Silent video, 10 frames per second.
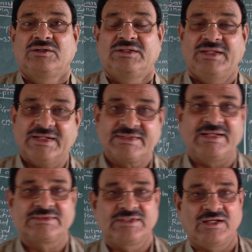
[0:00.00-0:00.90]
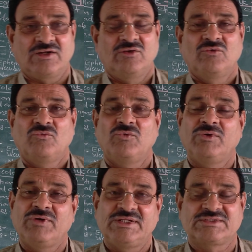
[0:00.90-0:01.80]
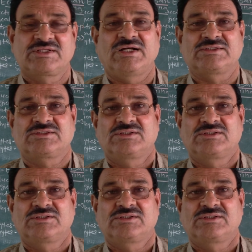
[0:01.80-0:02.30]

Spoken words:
Next lecture we will discuss